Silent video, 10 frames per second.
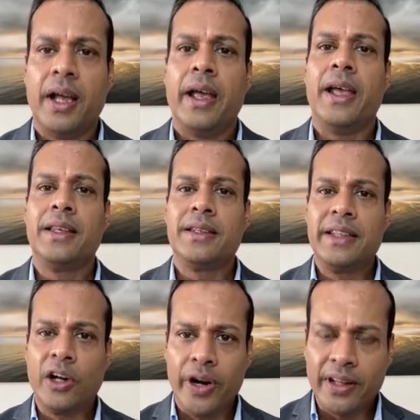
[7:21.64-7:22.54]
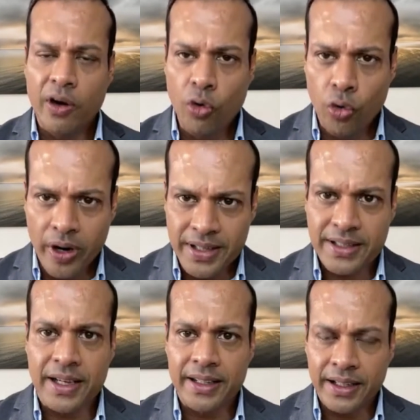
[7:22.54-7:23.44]
it is the greater risk
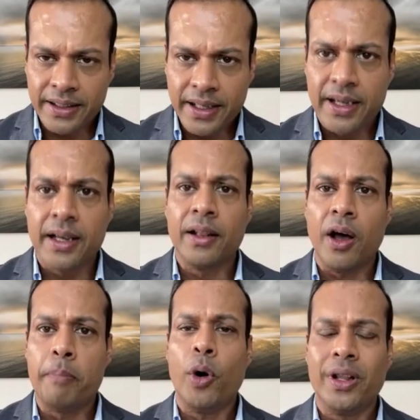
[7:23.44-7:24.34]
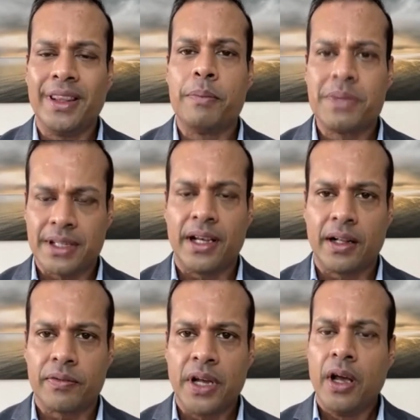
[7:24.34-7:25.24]
that they're taking upon
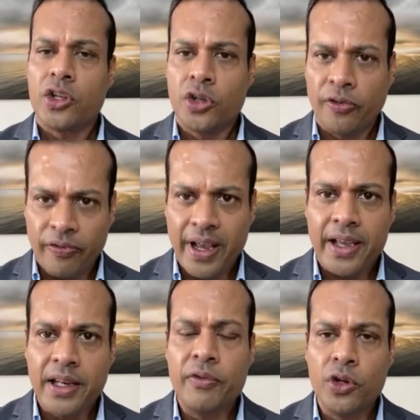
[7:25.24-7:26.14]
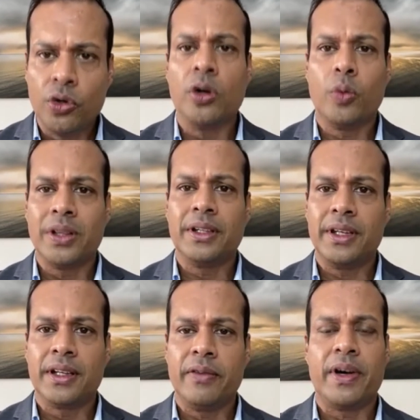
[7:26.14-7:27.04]
themselves. So fine, if you don't want to
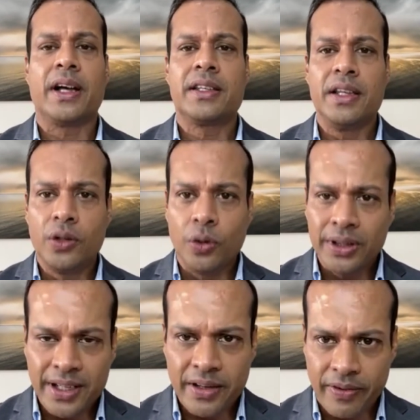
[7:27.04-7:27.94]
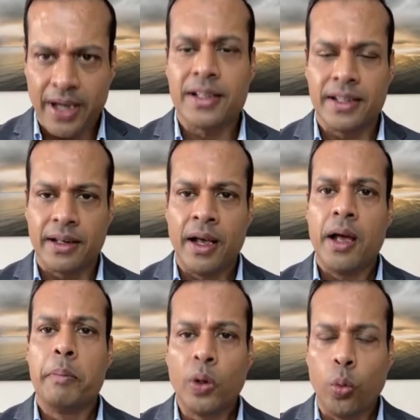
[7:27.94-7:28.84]
take the vaccine, don't take the vaccine.
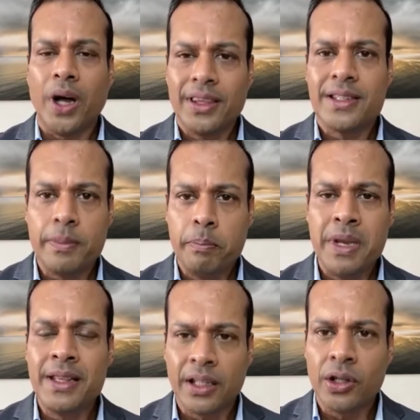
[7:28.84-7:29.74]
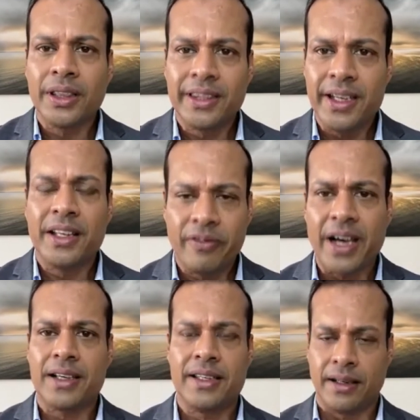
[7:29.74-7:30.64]
But what does it mean to not take the
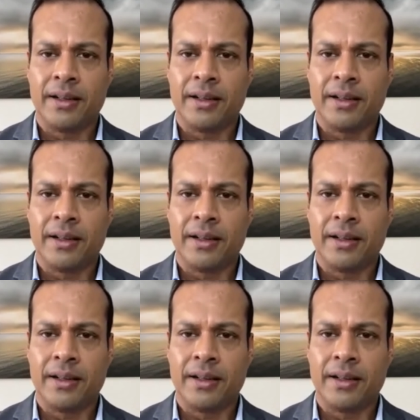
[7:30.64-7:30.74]
vaccine?